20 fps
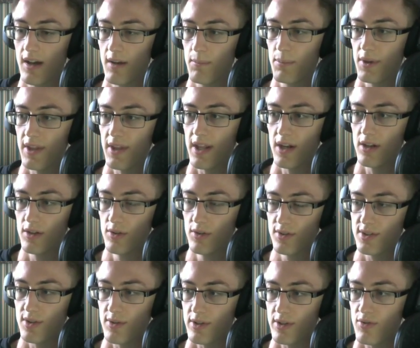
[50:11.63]
but then I'll
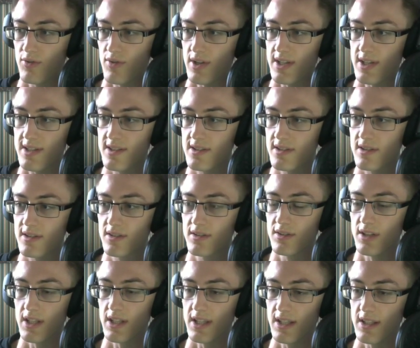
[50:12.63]
also increase
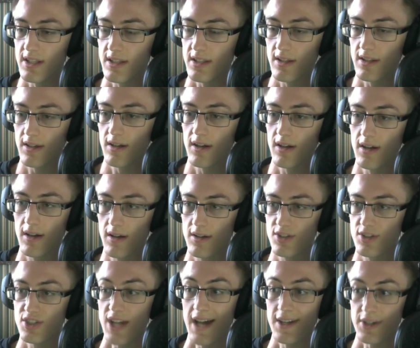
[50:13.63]
the
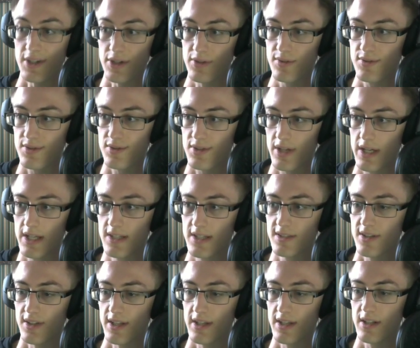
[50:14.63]
shadows
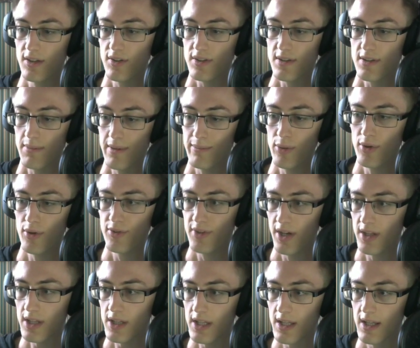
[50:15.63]
so that it looks a bit more
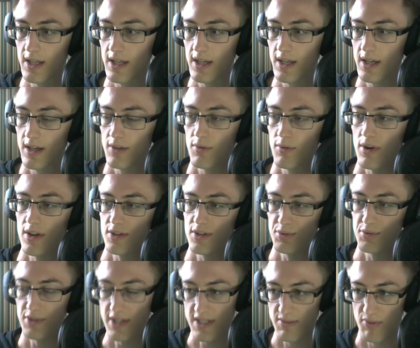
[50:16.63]
dull. Whereas
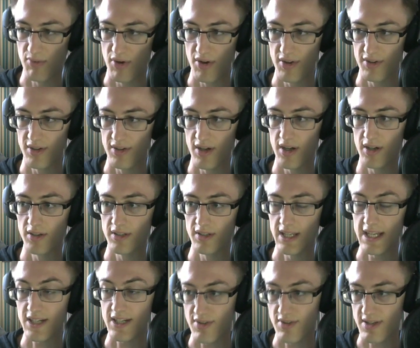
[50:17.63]
with this one, I'll
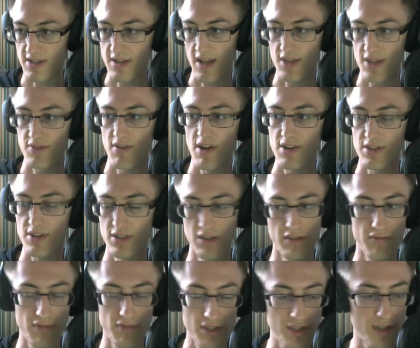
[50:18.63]
increase saturation
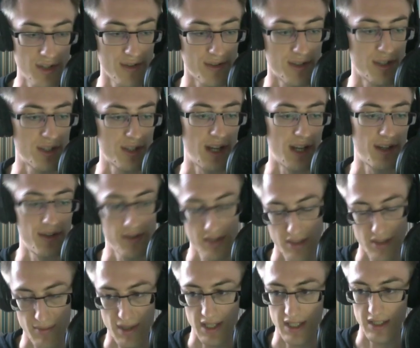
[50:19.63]
and reduce the shadows
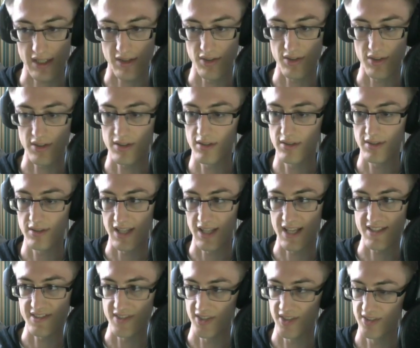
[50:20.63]
to make it look
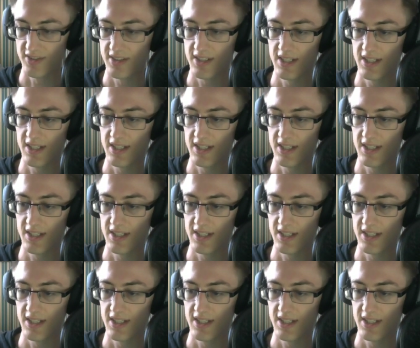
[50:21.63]
less dull,